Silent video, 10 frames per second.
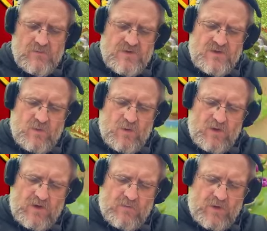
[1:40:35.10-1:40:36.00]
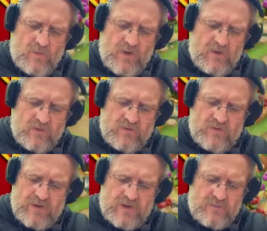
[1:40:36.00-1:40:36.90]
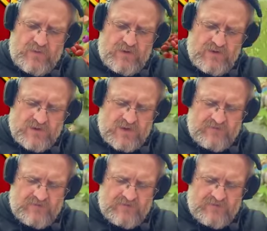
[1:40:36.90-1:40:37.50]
Still working my way on that piece.